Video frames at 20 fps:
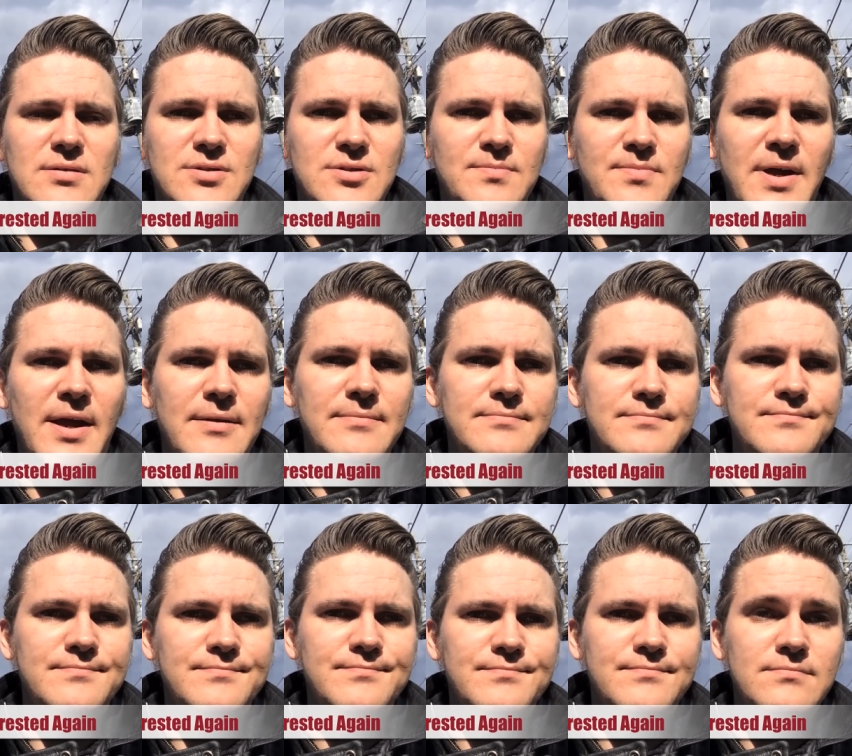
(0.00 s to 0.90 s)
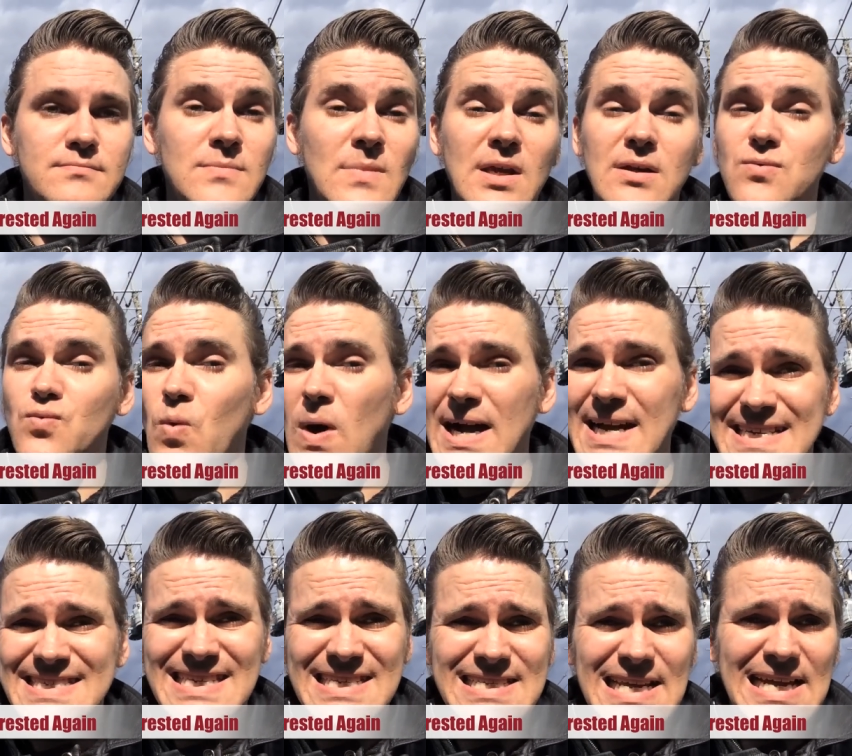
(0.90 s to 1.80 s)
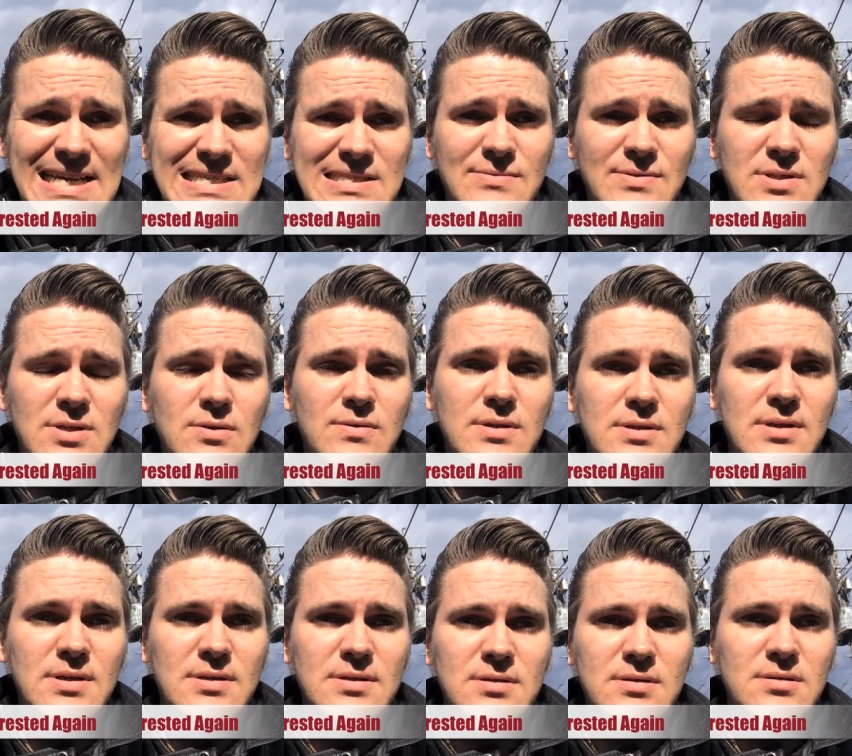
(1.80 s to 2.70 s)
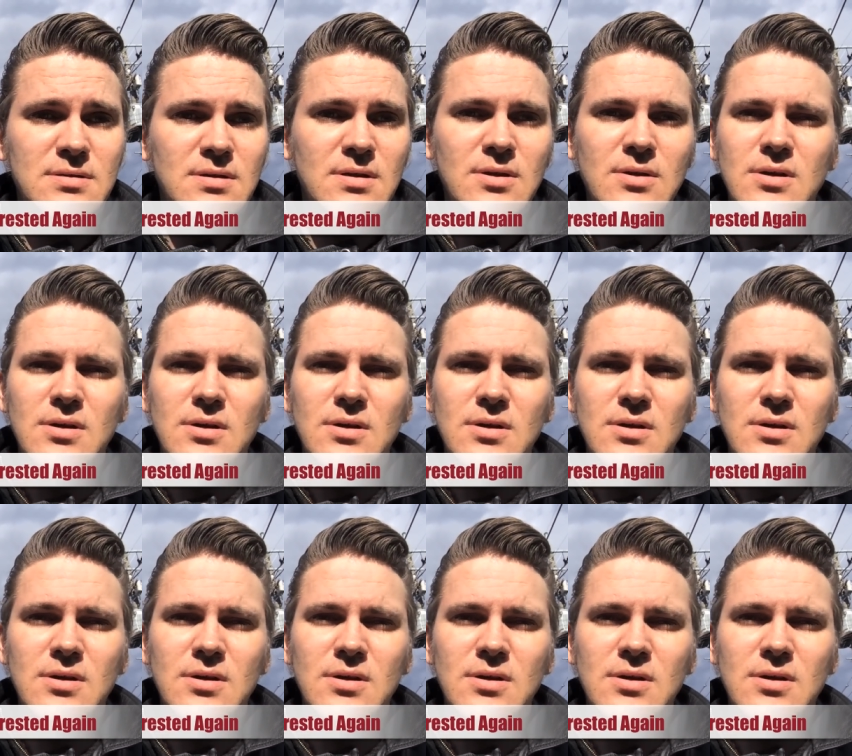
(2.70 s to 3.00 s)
in Japan and why she's actually doing this.